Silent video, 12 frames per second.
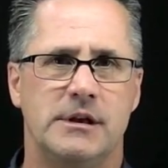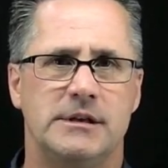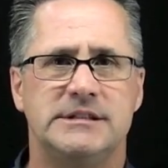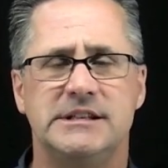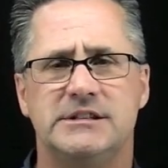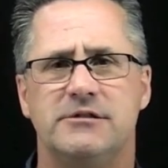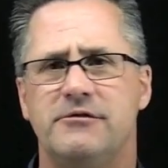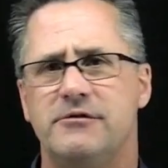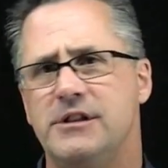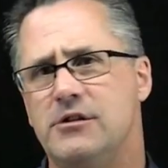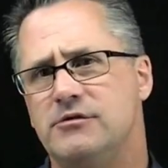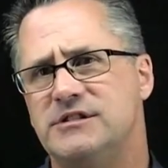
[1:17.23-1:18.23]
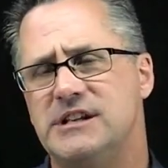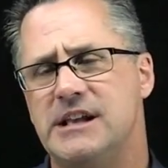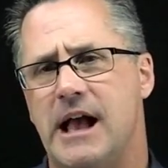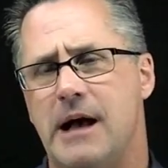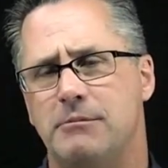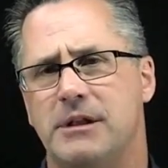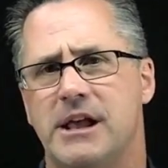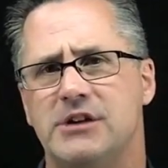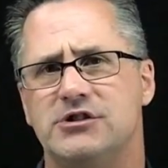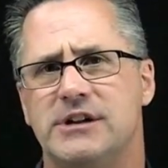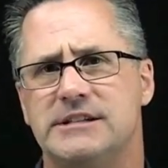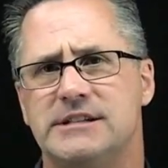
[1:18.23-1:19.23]
See, so for the UC
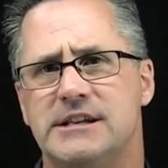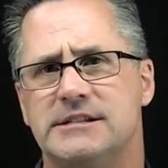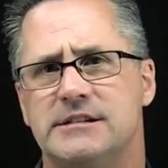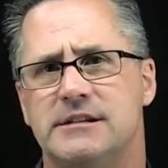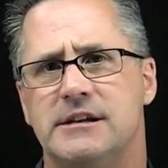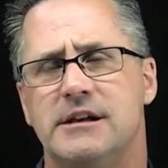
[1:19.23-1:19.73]
application essays,